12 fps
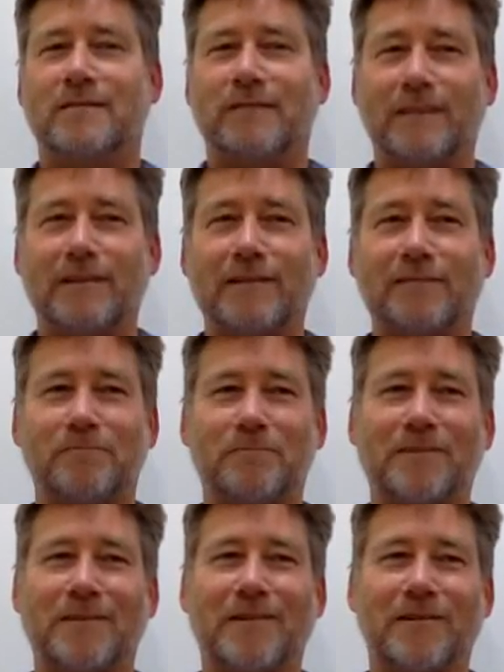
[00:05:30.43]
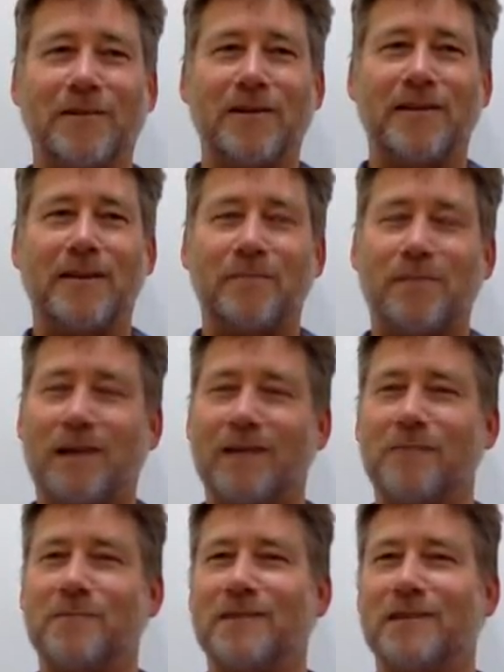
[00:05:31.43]
Well, in Korea, they
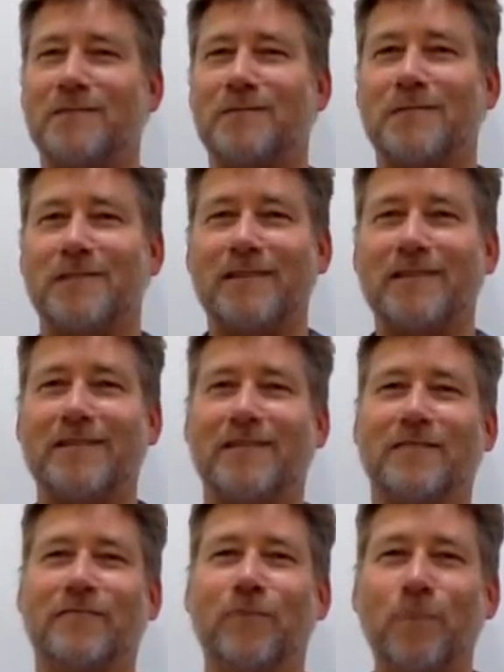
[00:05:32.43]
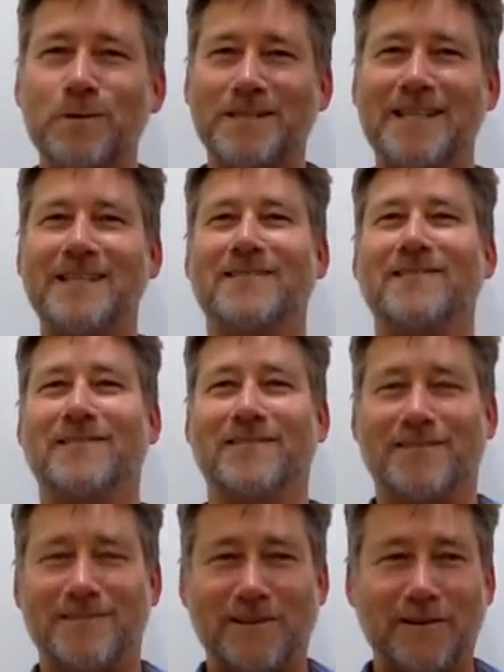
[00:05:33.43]
pride themselves with the four
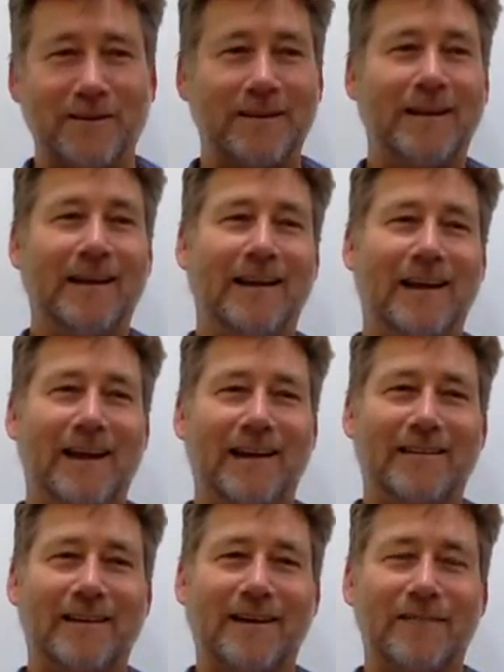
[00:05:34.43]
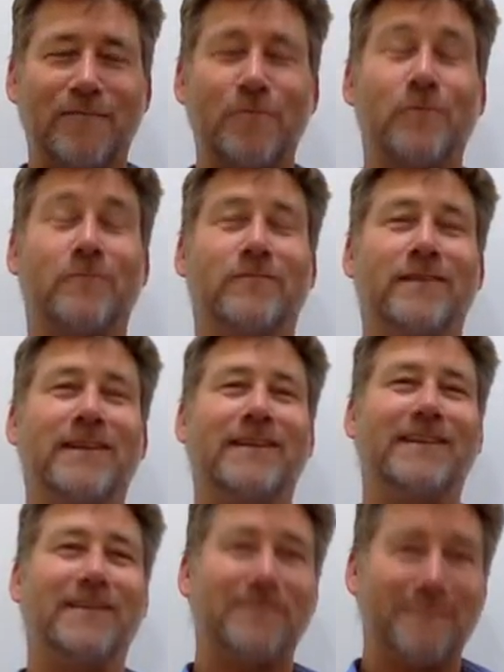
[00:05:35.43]
seasons, and four
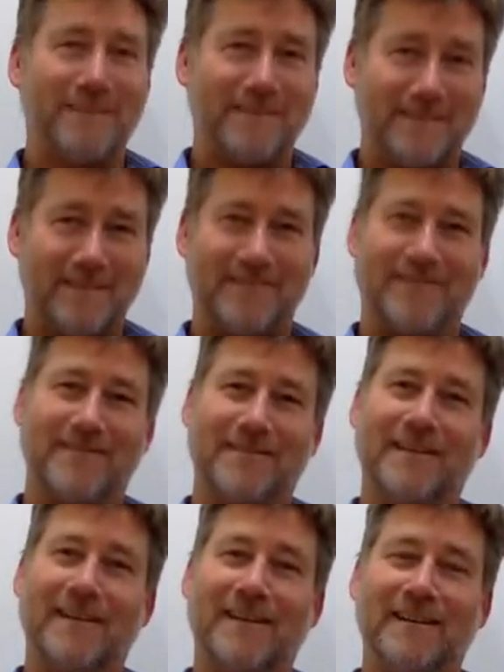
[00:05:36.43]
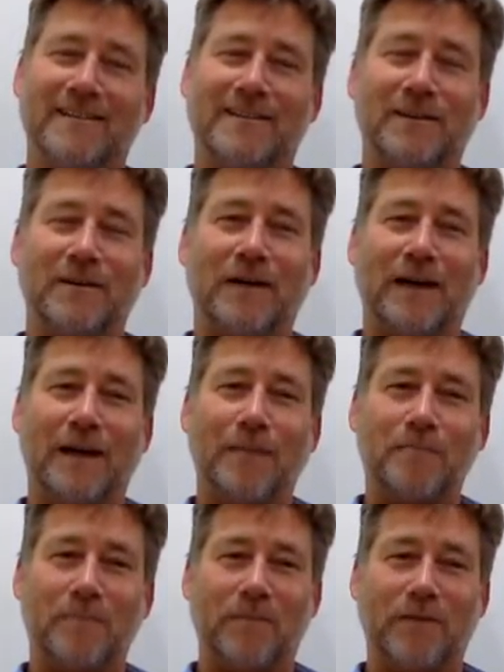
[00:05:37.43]
very definite seasons. So
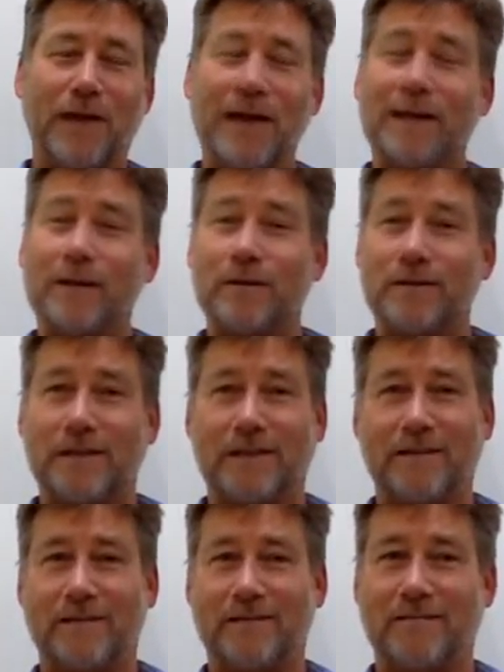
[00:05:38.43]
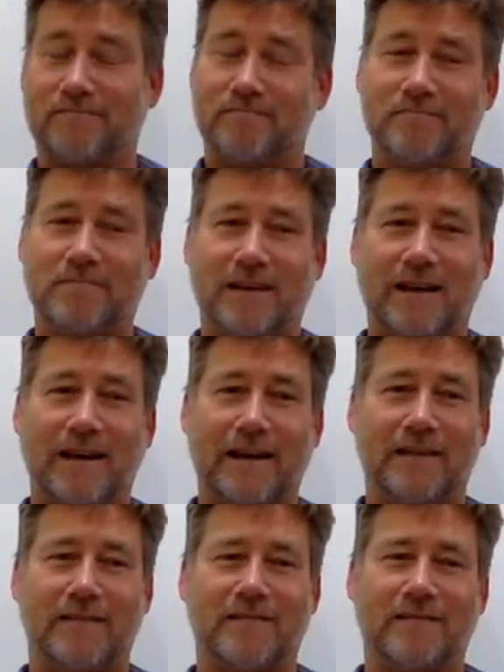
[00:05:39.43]
if you're going in
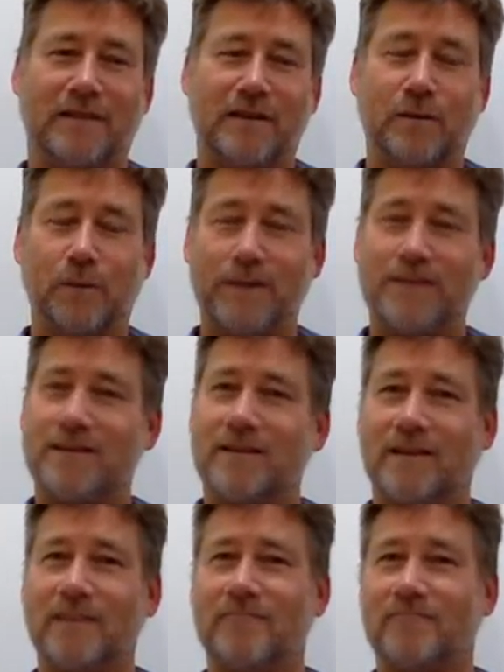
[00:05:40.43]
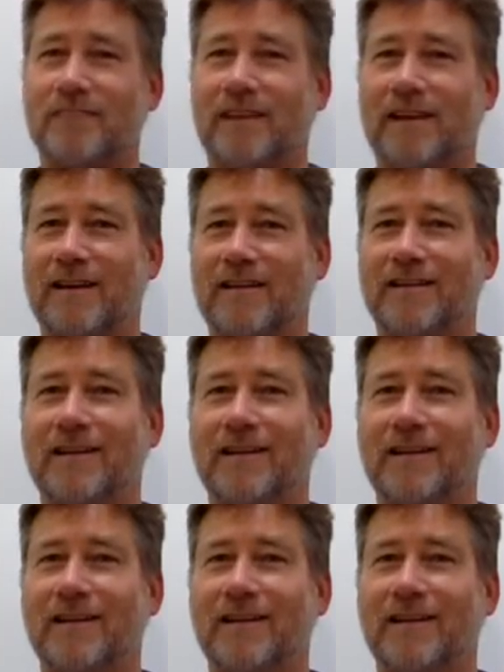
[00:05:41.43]
the winter, then